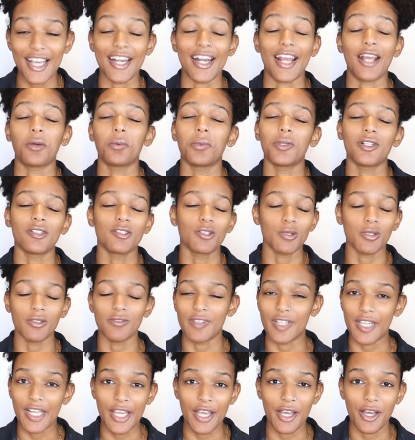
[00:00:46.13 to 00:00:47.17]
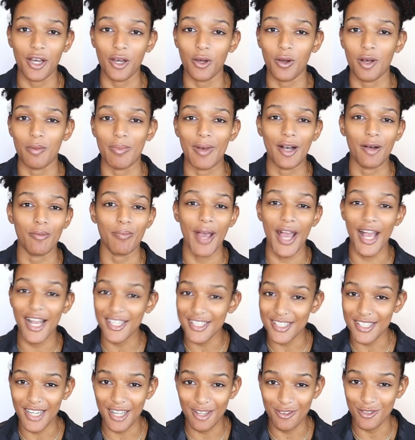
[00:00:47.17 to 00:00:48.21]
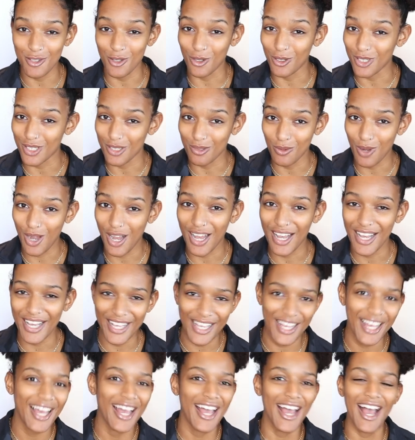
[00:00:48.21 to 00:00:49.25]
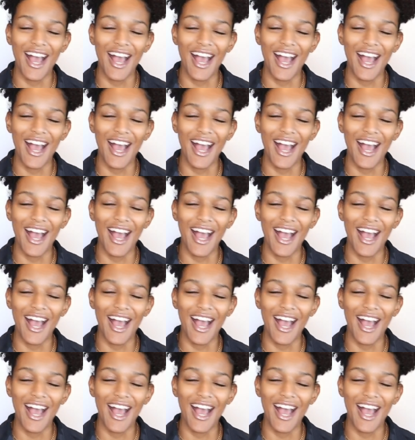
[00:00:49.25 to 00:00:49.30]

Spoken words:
and I will do a video about bags that I've sold and why,